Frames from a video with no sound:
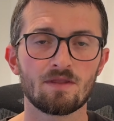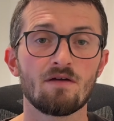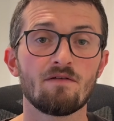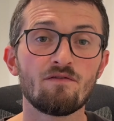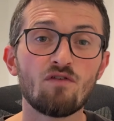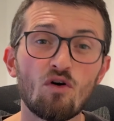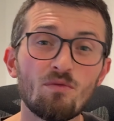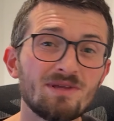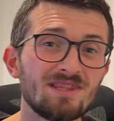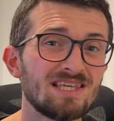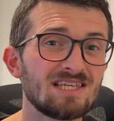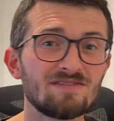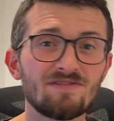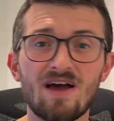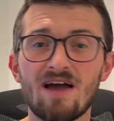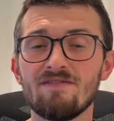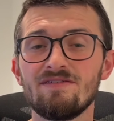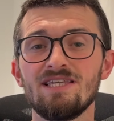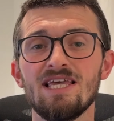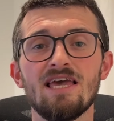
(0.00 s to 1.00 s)
Forming these
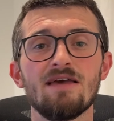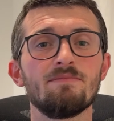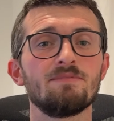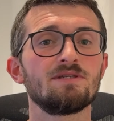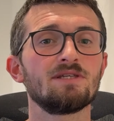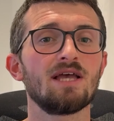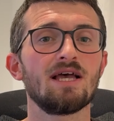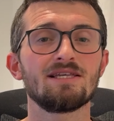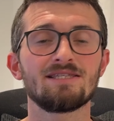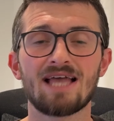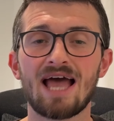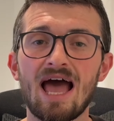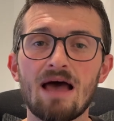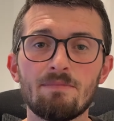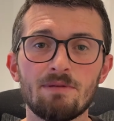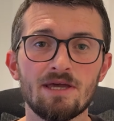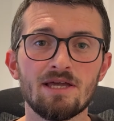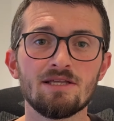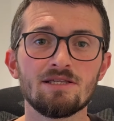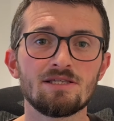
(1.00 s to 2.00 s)
5 tips as
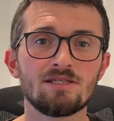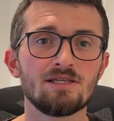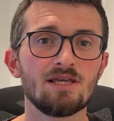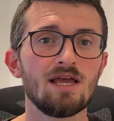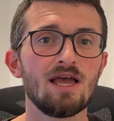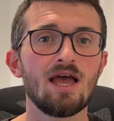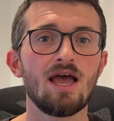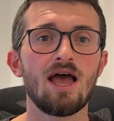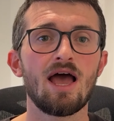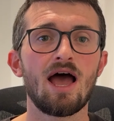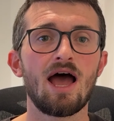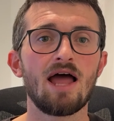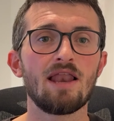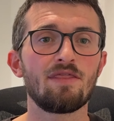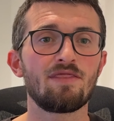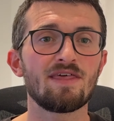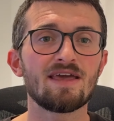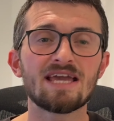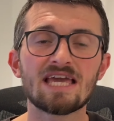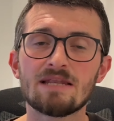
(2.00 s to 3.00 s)
habits and
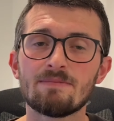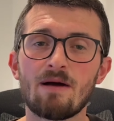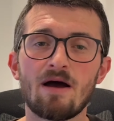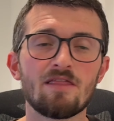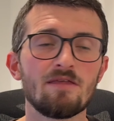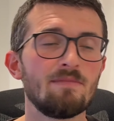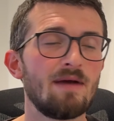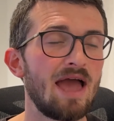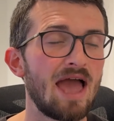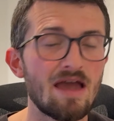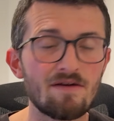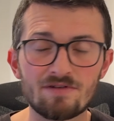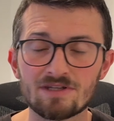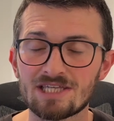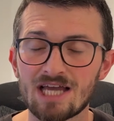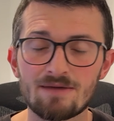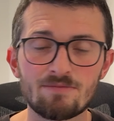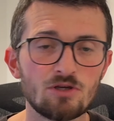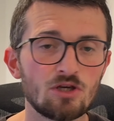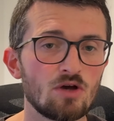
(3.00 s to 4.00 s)
thinking about them every
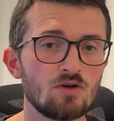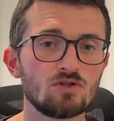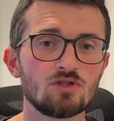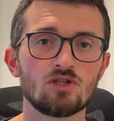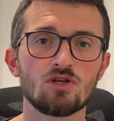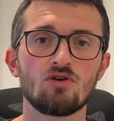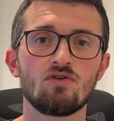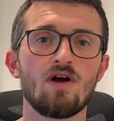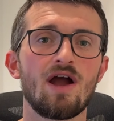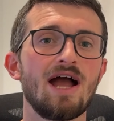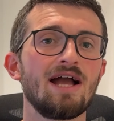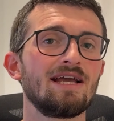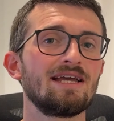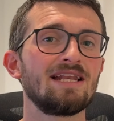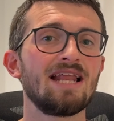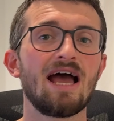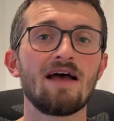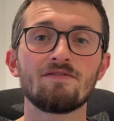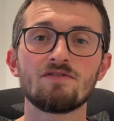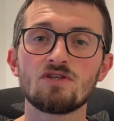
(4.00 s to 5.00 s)
time you go to the crag can
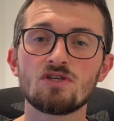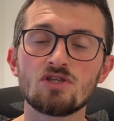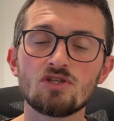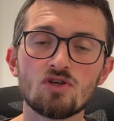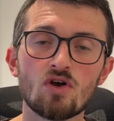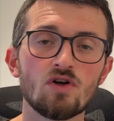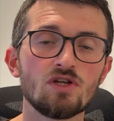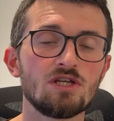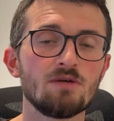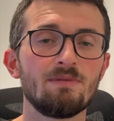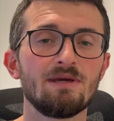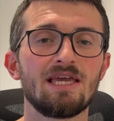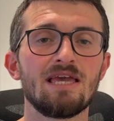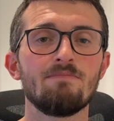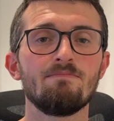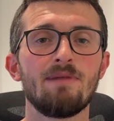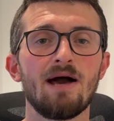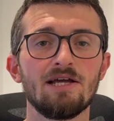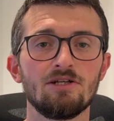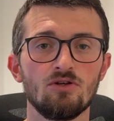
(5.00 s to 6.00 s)
have such a big
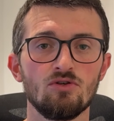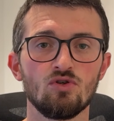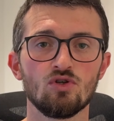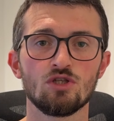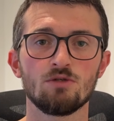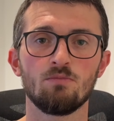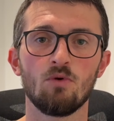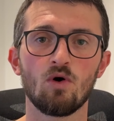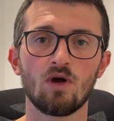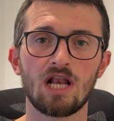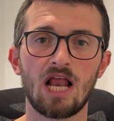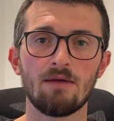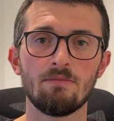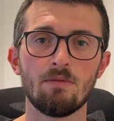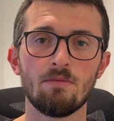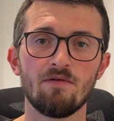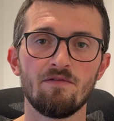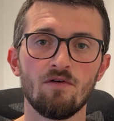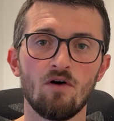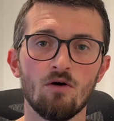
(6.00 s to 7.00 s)
impact on your sport
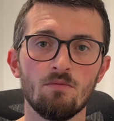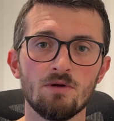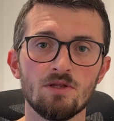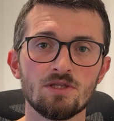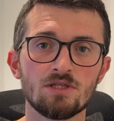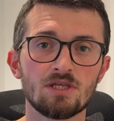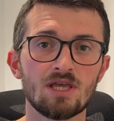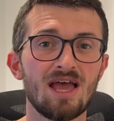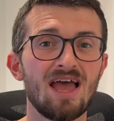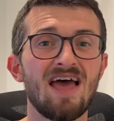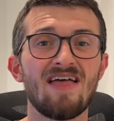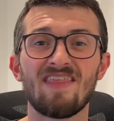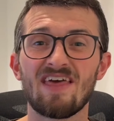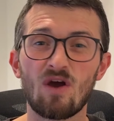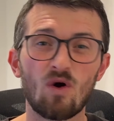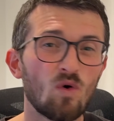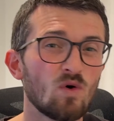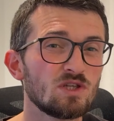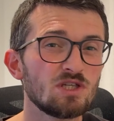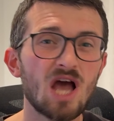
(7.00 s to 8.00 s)
climbing performance. They
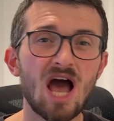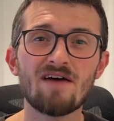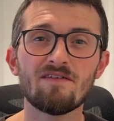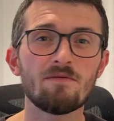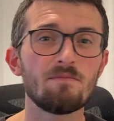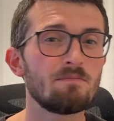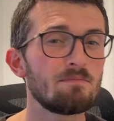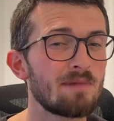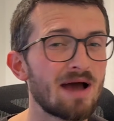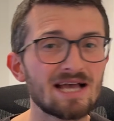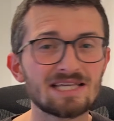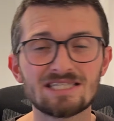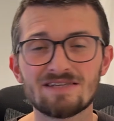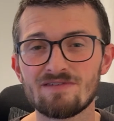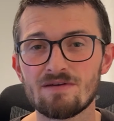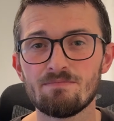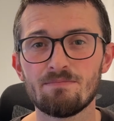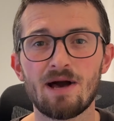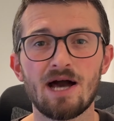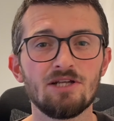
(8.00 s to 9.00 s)
also have a massive
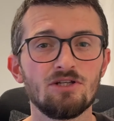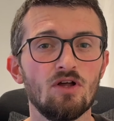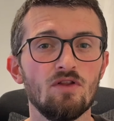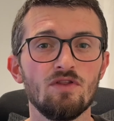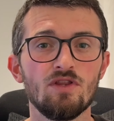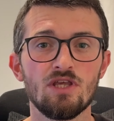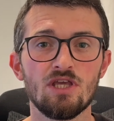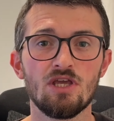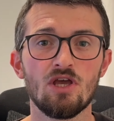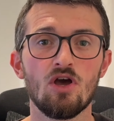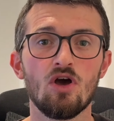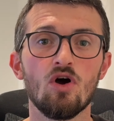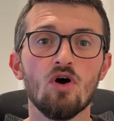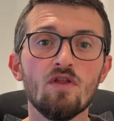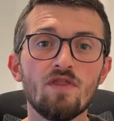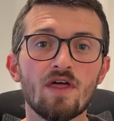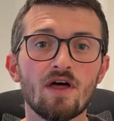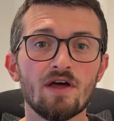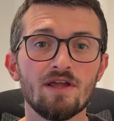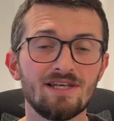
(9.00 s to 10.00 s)
impact on the
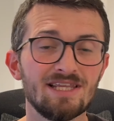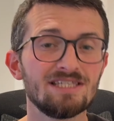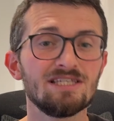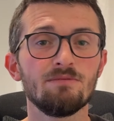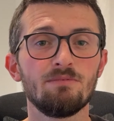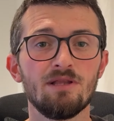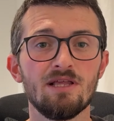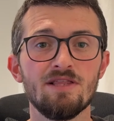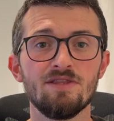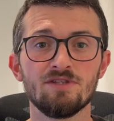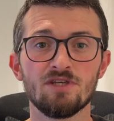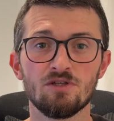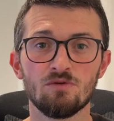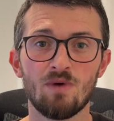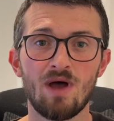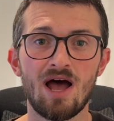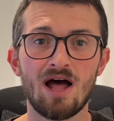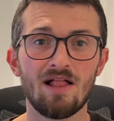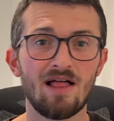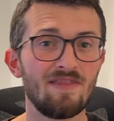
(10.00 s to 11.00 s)
other disciplines as
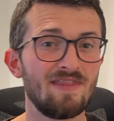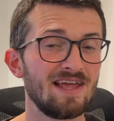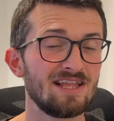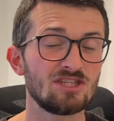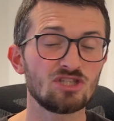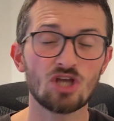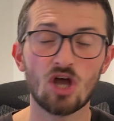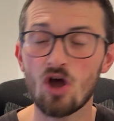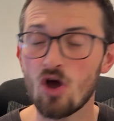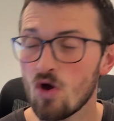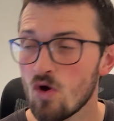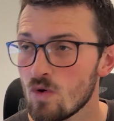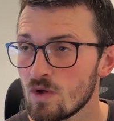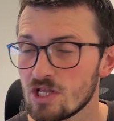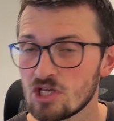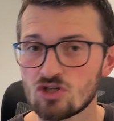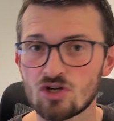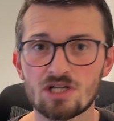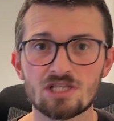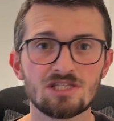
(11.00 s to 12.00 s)
well, and they're
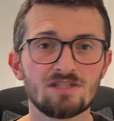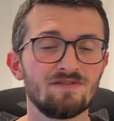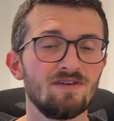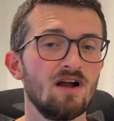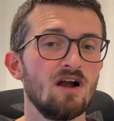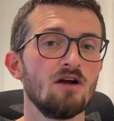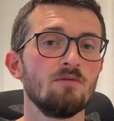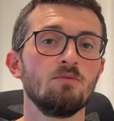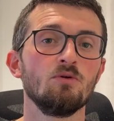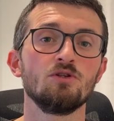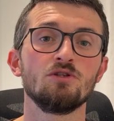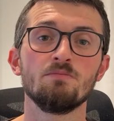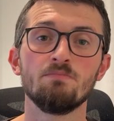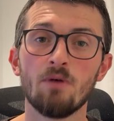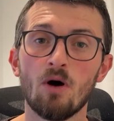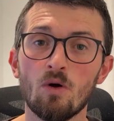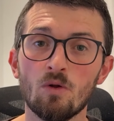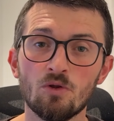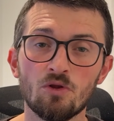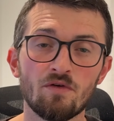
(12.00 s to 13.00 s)
totally transferable to
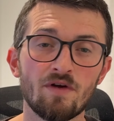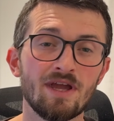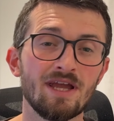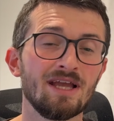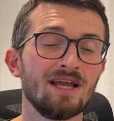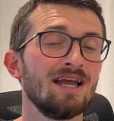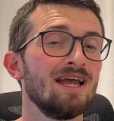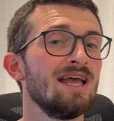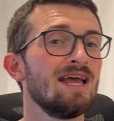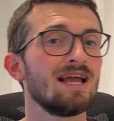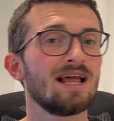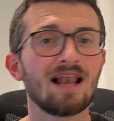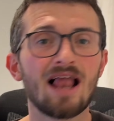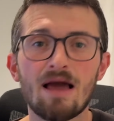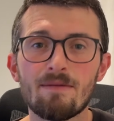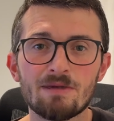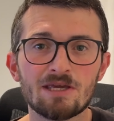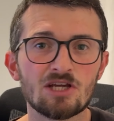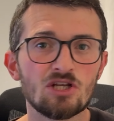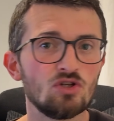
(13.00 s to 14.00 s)
bouldering,
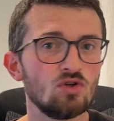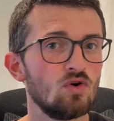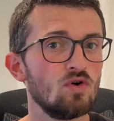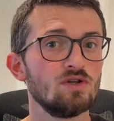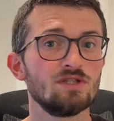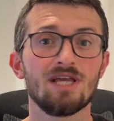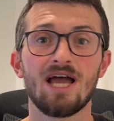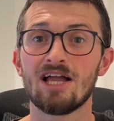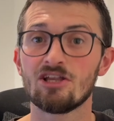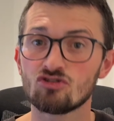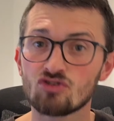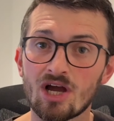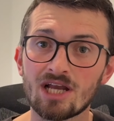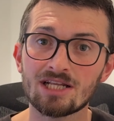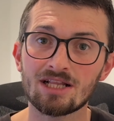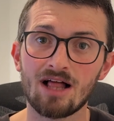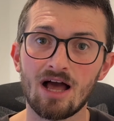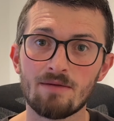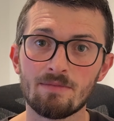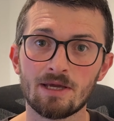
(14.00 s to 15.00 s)
climbing indoors, and trad
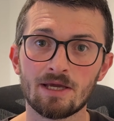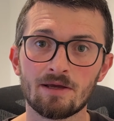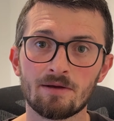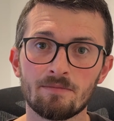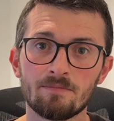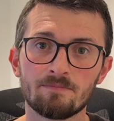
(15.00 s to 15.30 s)
climbing.